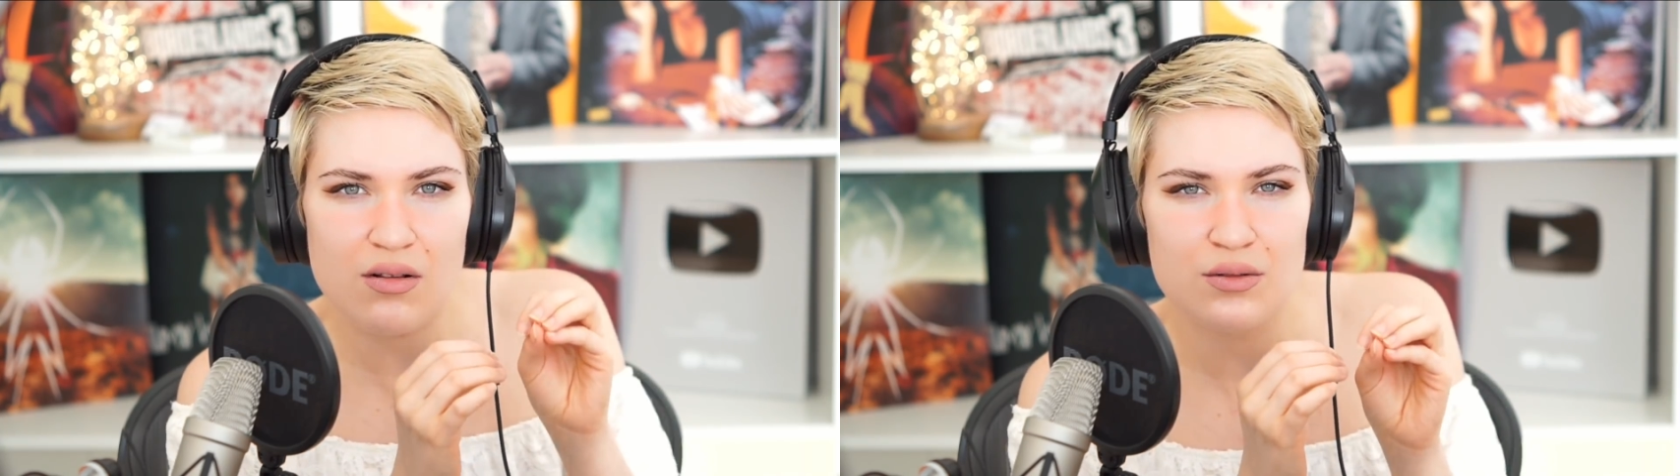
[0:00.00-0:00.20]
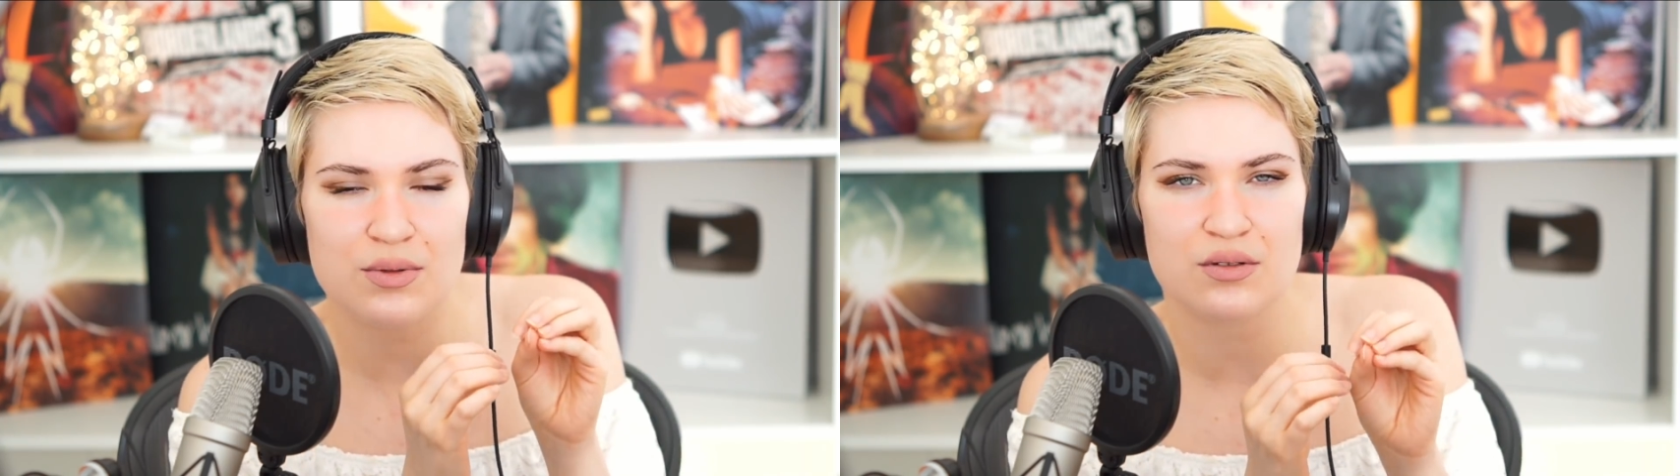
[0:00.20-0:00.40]

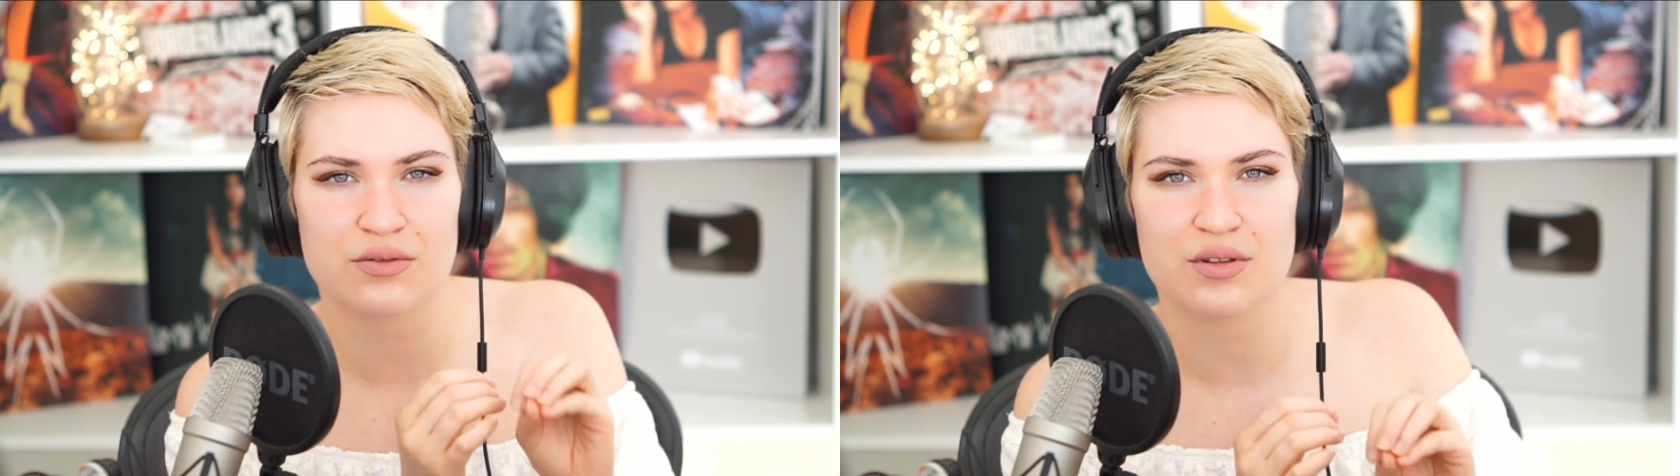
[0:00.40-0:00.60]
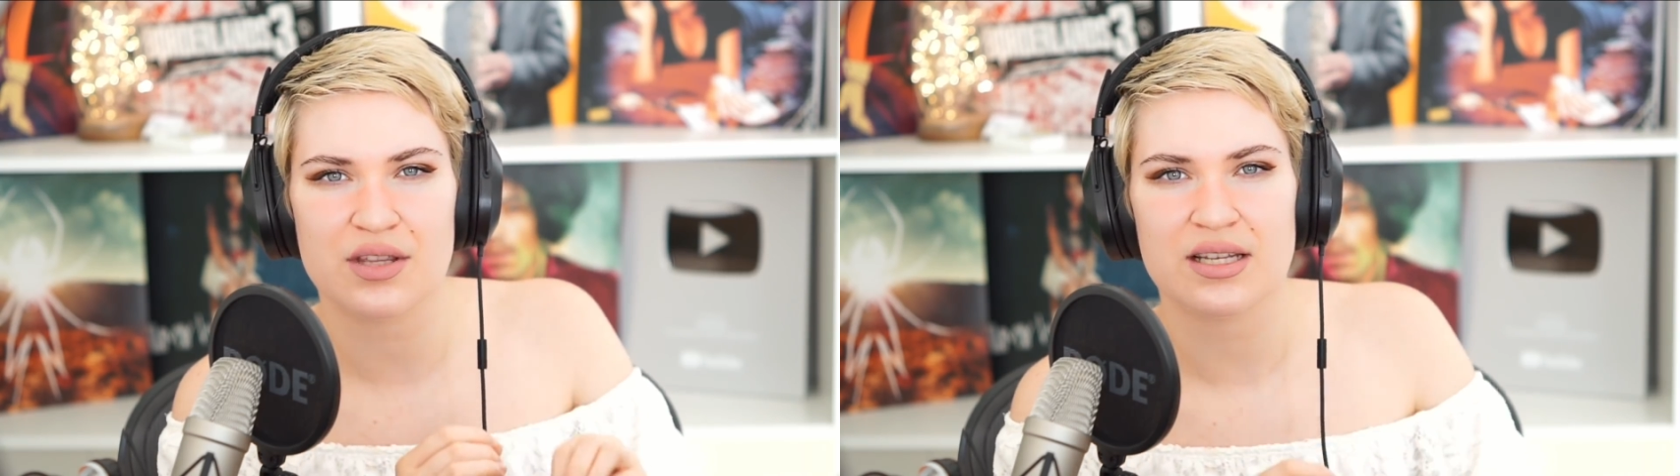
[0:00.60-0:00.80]
the
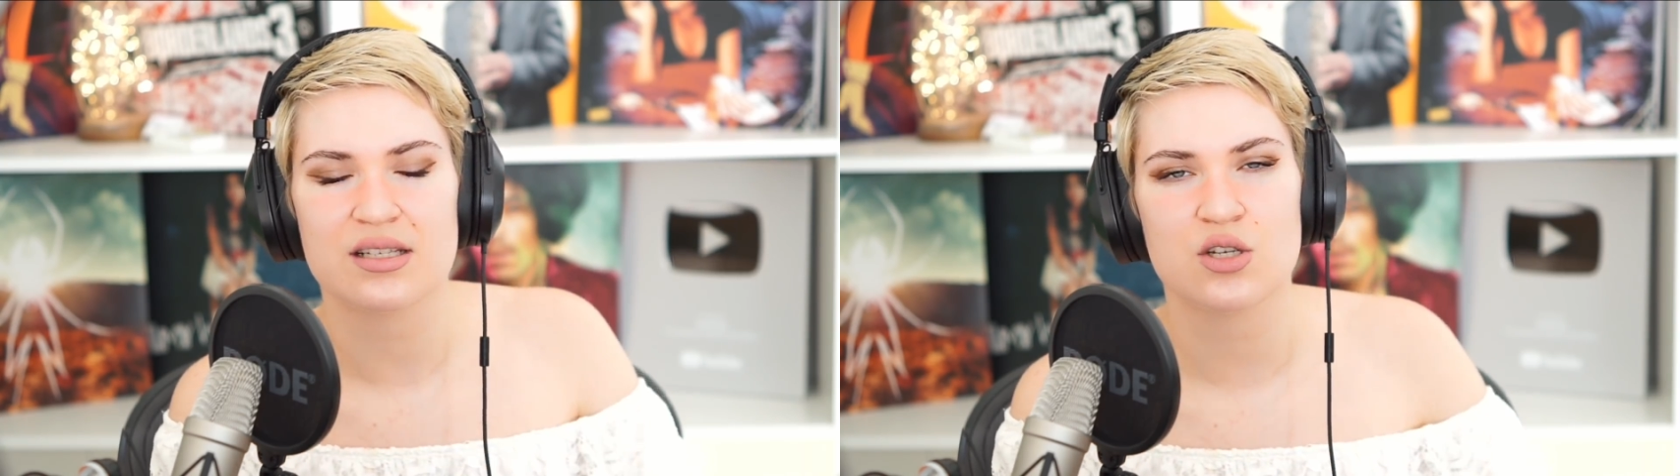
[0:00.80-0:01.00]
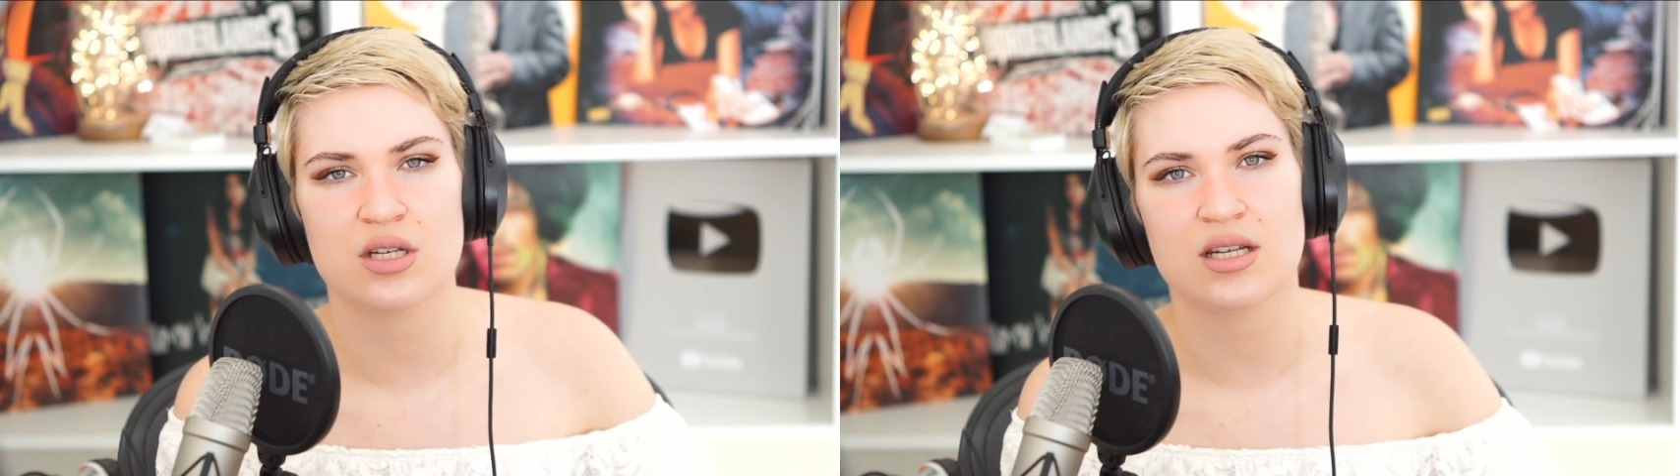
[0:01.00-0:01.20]
beautiful things
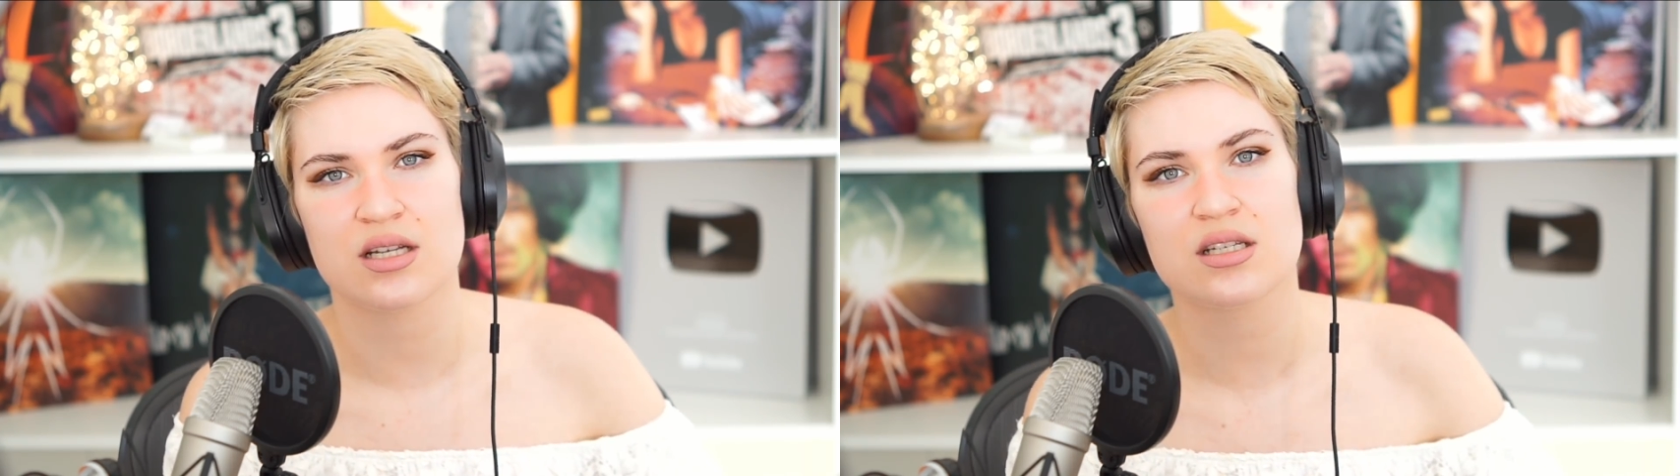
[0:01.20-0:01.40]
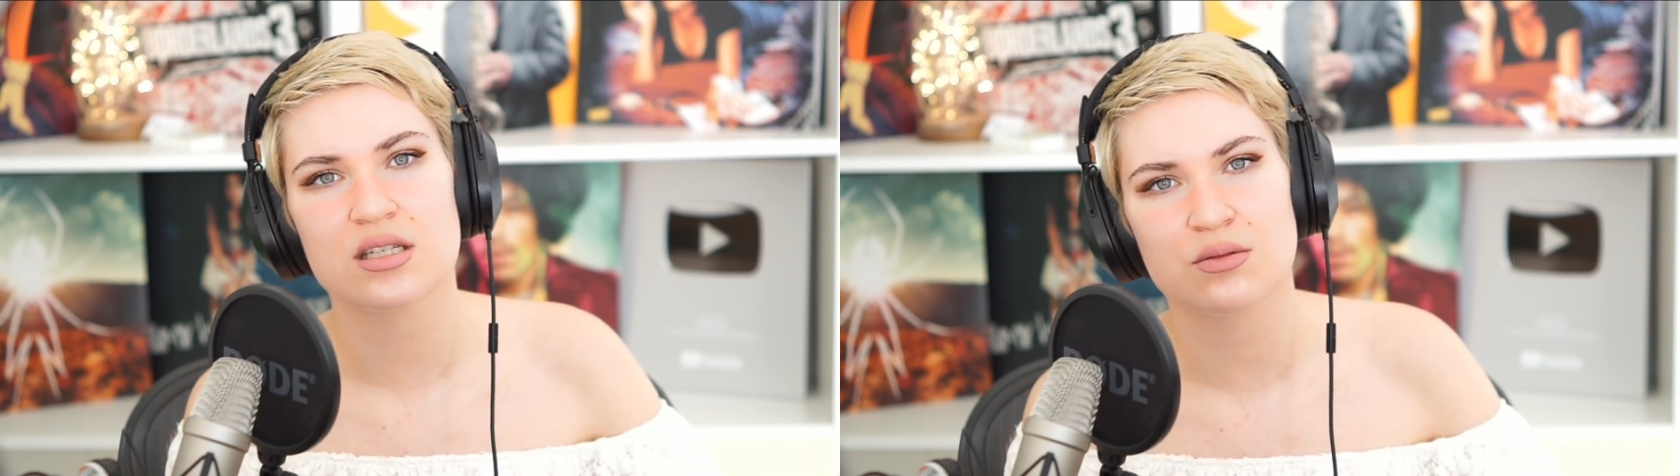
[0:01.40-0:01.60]
she does